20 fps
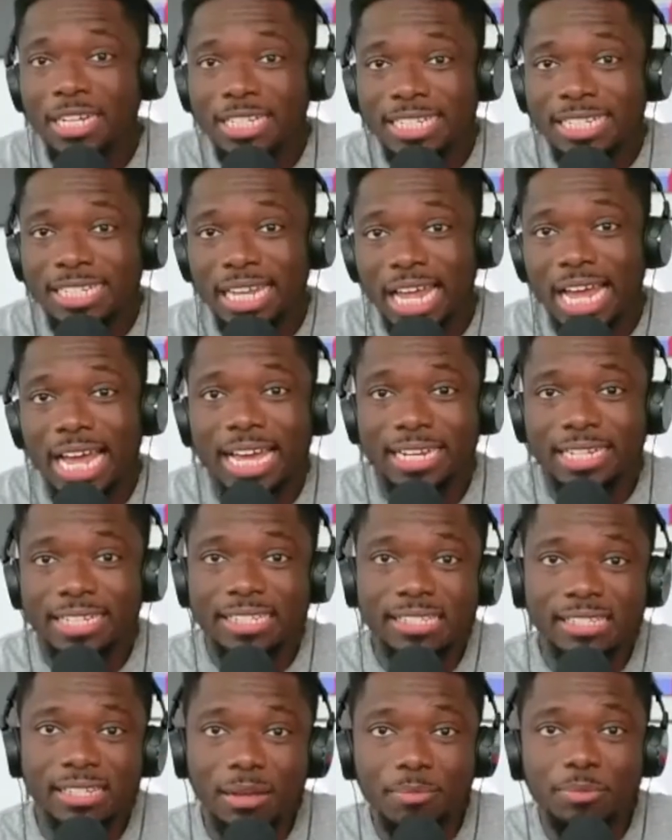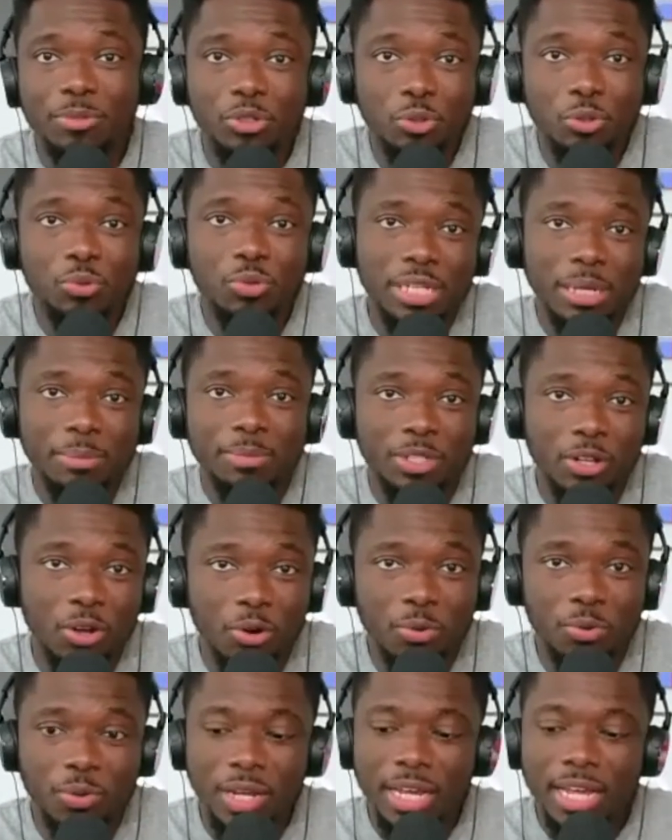a lot. Some do, some
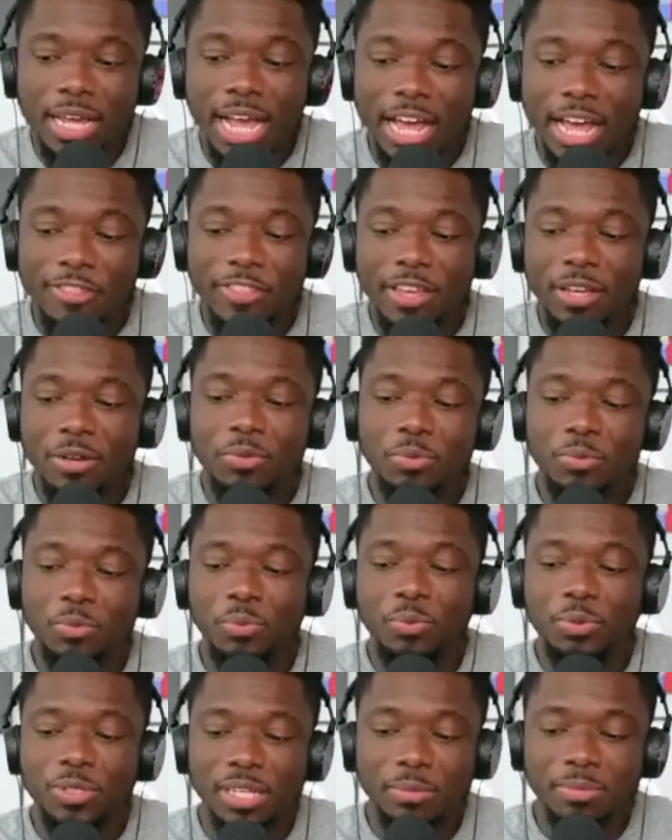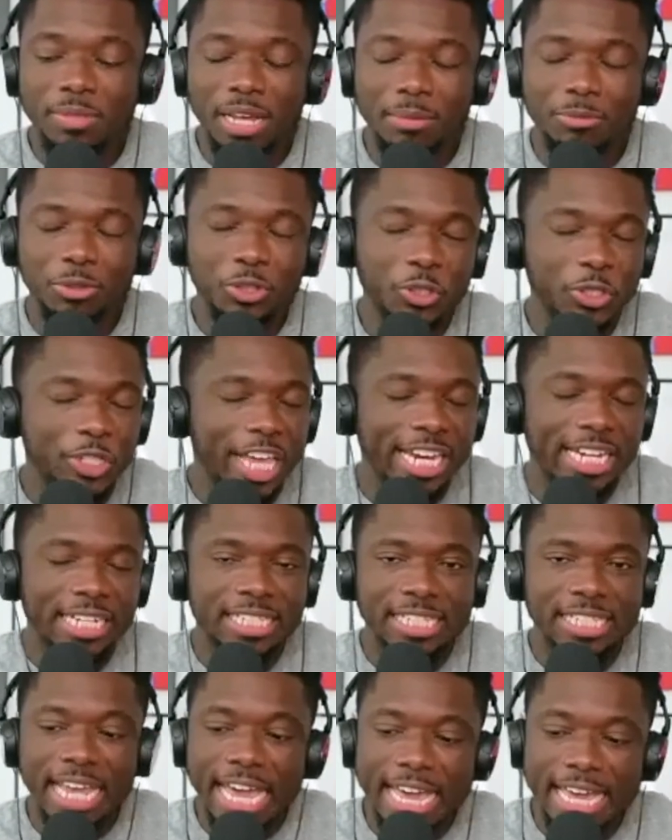don't. I think sometimes you just got to
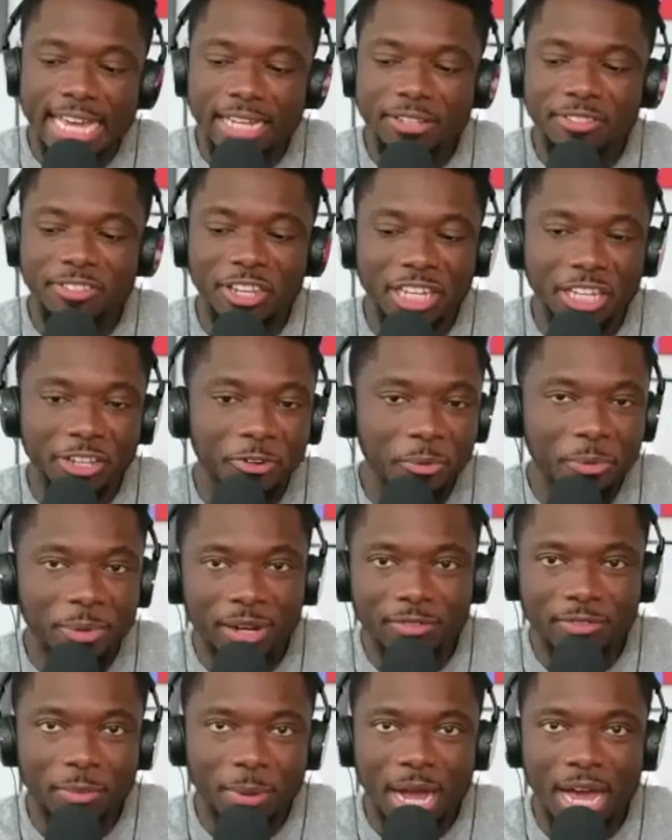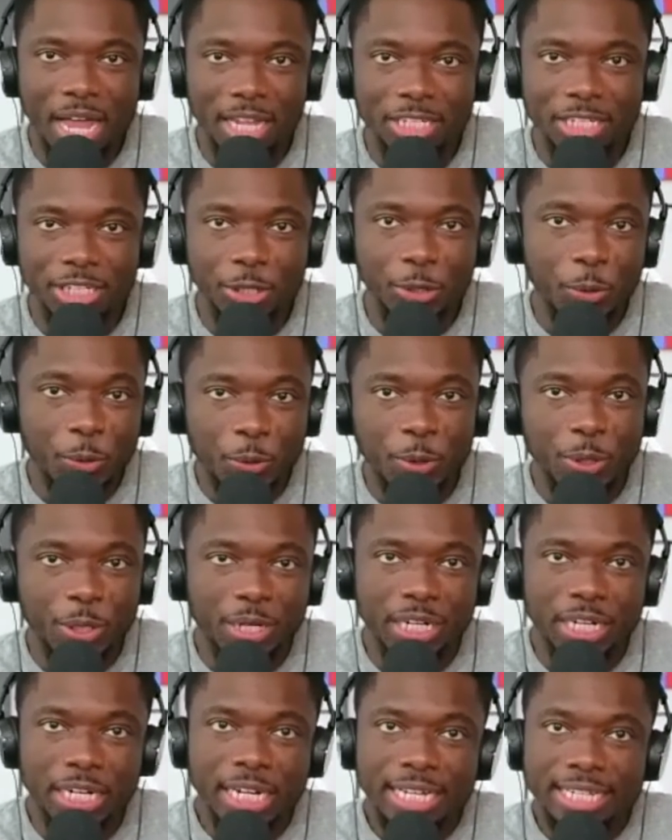take the little bit of apology or
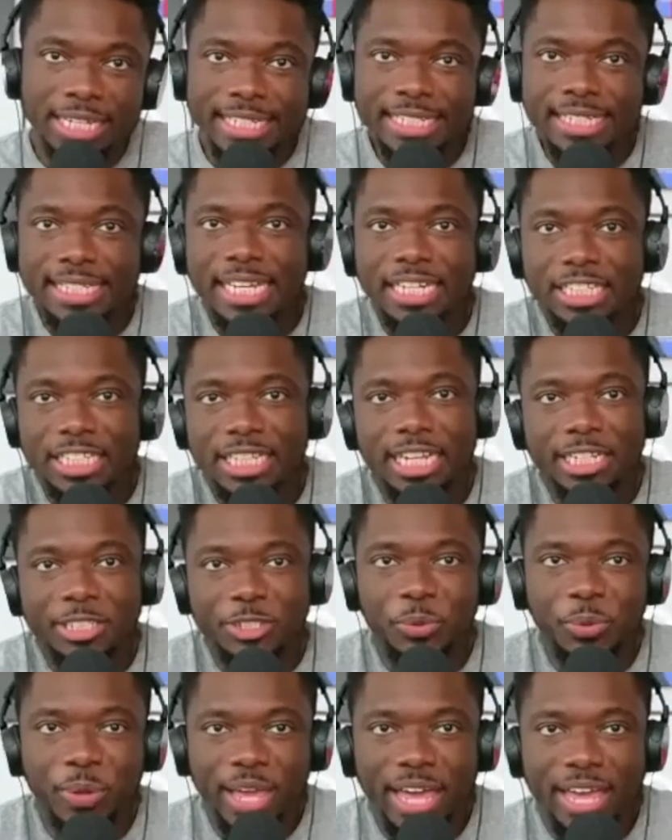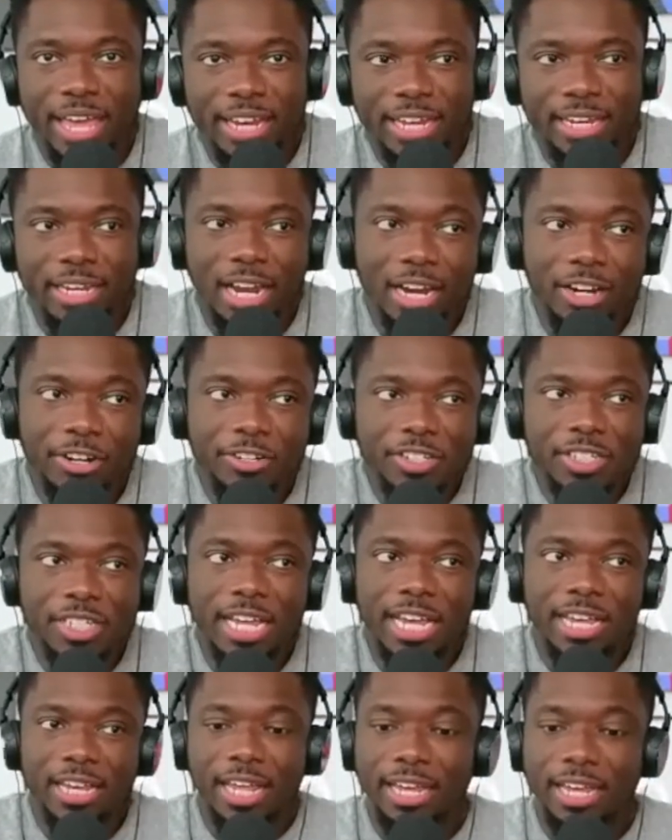concession that you get and
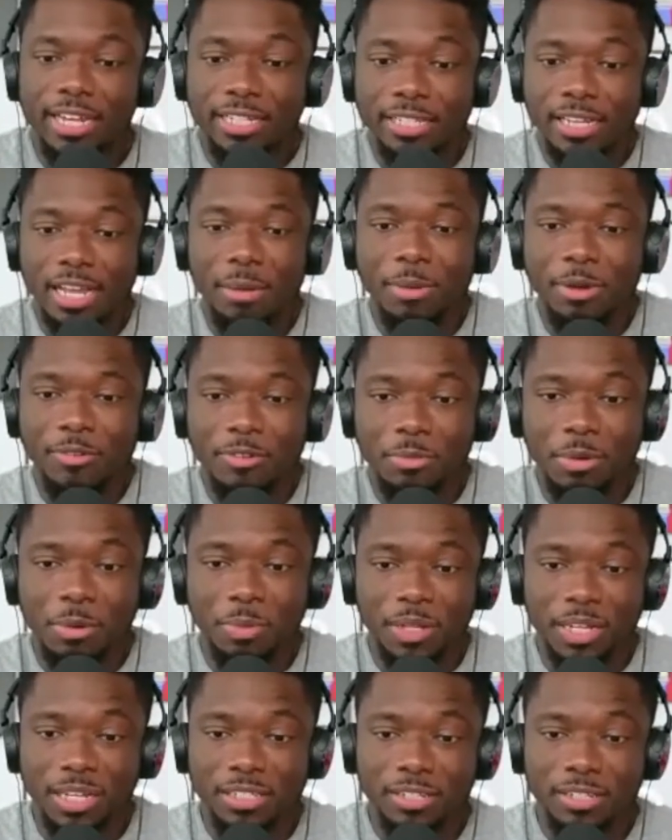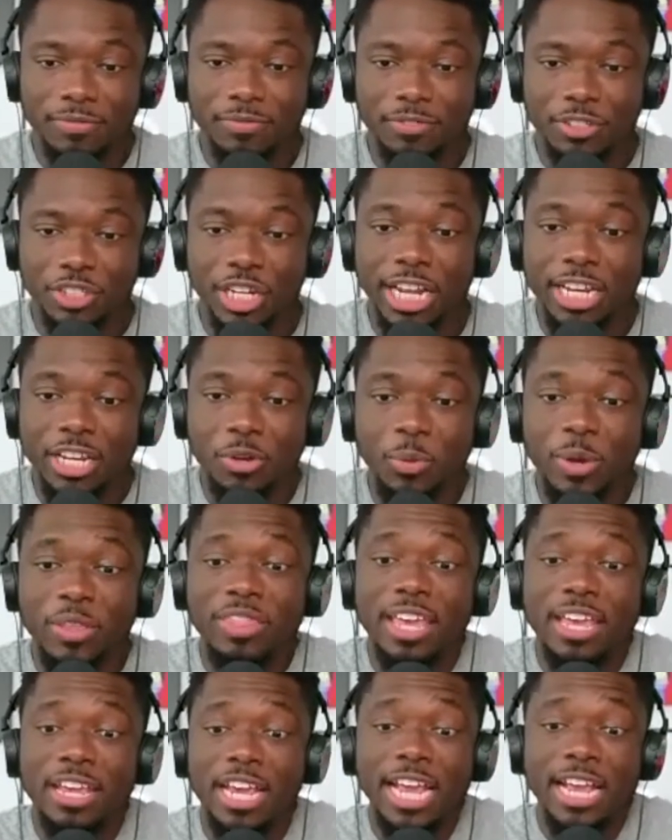understand like it's coming from a place of genuine
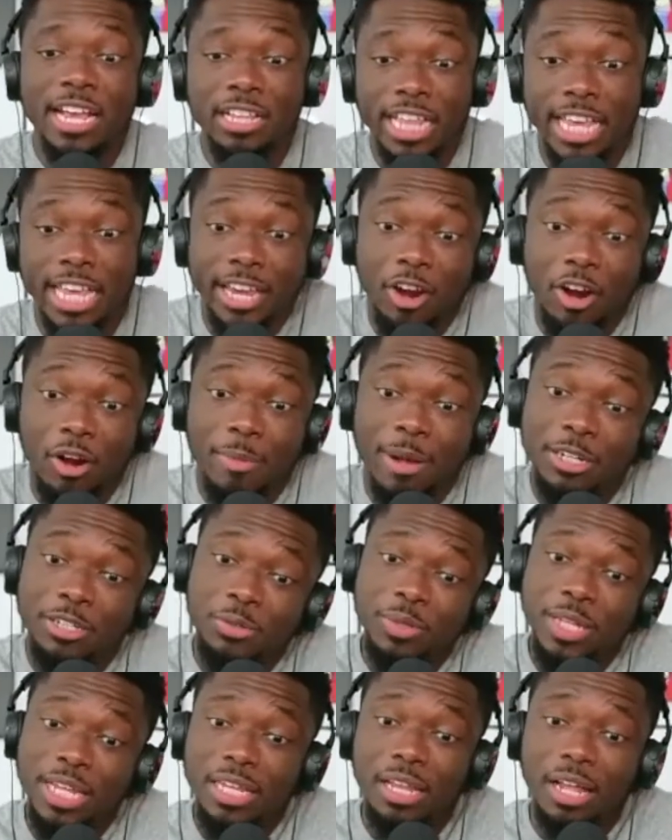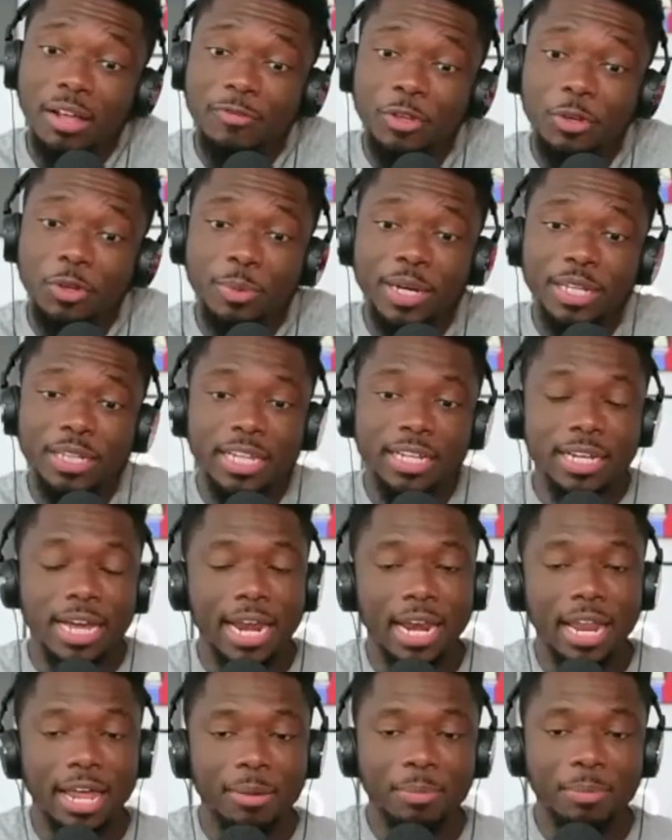they they care about you and they love you, but they got a
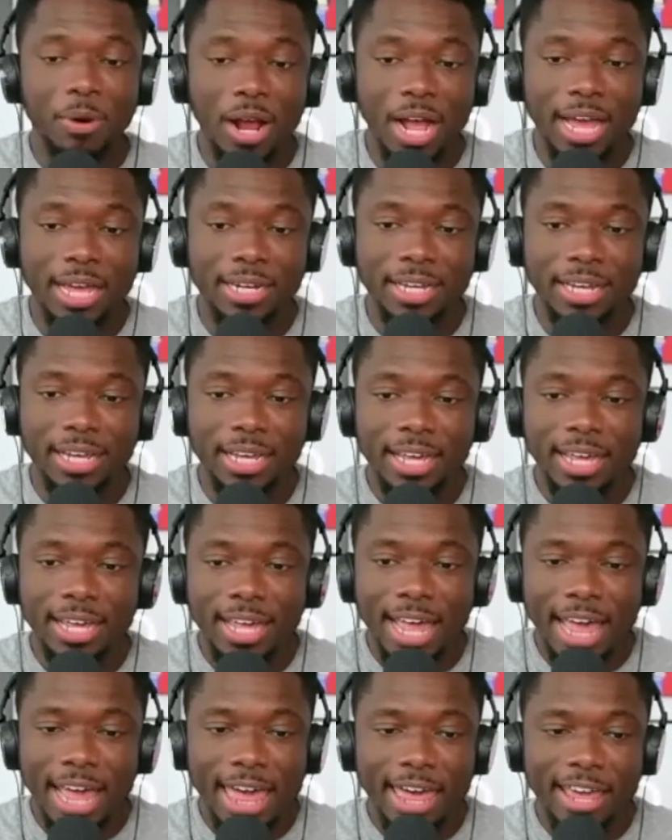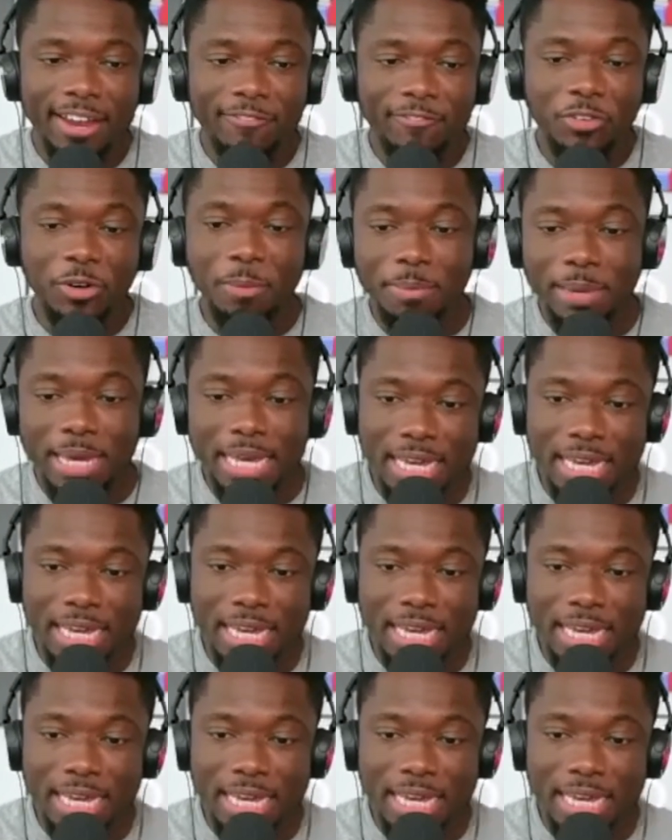lot of pride. And for me, I